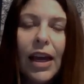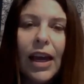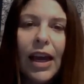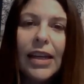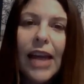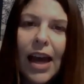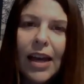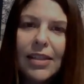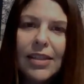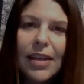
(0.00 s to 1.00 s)
And
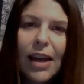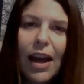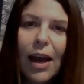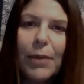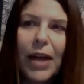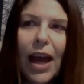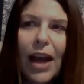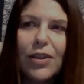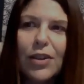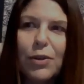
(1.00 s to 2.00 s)
next, I'm going to
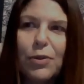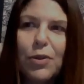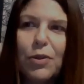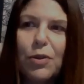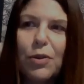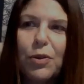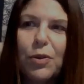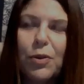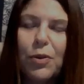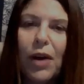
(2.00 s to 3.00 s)
ask you
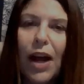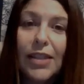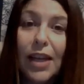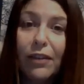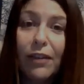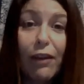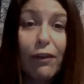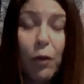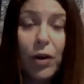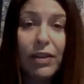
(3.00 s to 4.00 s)
to identify
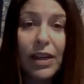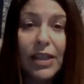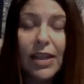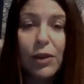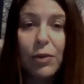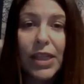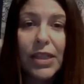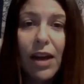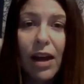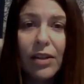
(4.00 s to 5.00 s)
four things that you can
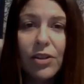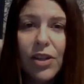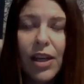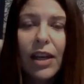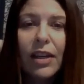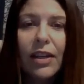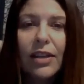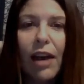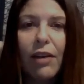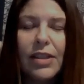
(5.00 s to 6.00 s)
touch.
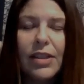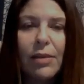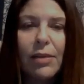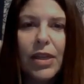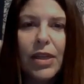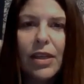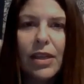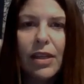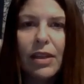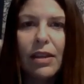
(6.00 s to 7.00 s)
Now, this can
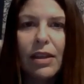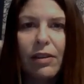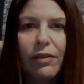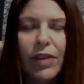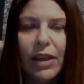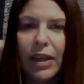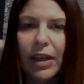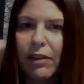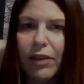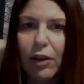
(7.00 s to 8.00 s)
be the
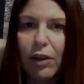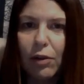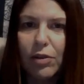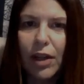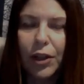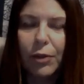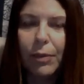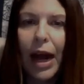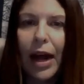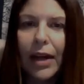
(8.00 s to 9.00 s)
feeling of the clothes on your
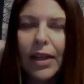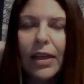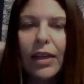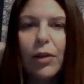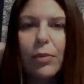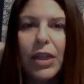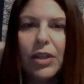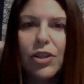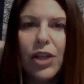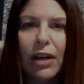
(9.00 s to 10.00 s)
body, it could be a
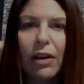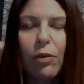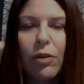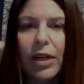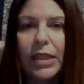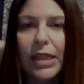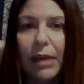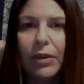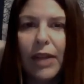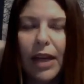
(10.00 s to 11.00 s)
chair or a
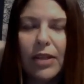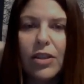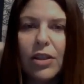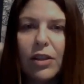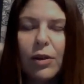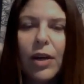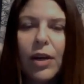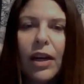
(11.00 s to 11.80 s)
table next to you,